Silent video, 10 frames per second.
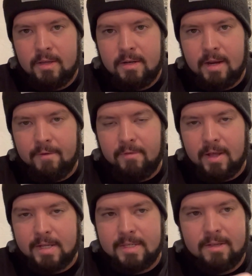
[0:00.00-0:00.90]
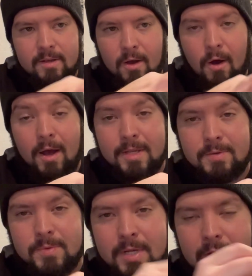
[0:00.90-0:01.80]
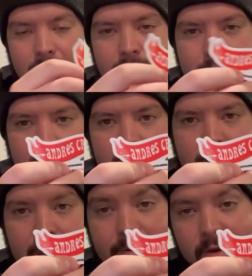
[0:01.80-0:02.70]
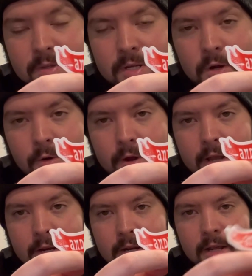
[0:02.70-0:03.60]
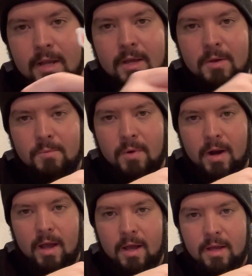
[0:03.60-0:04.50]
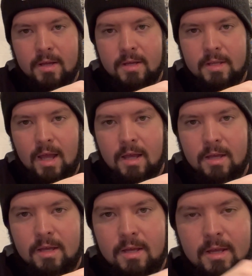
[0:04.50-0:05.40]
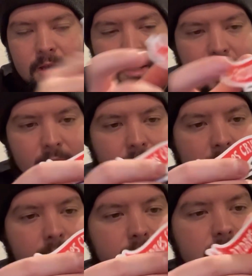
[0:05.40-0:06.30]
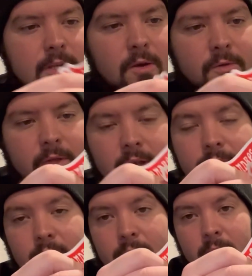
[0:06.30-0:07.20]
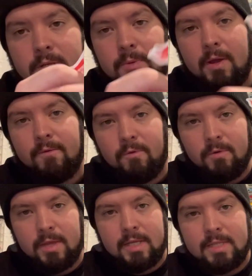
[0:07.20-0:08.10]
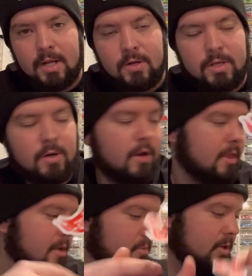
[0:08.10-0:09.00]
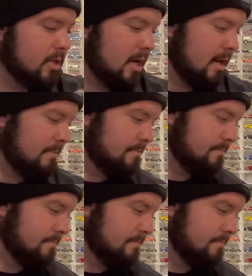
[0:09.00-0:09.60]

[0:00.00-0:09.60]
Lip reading: Netflix. Awesome series, even though it's in Korean. But yeah, there you have it. So thank you very much, man, for the stickers. I greatly appreciate it.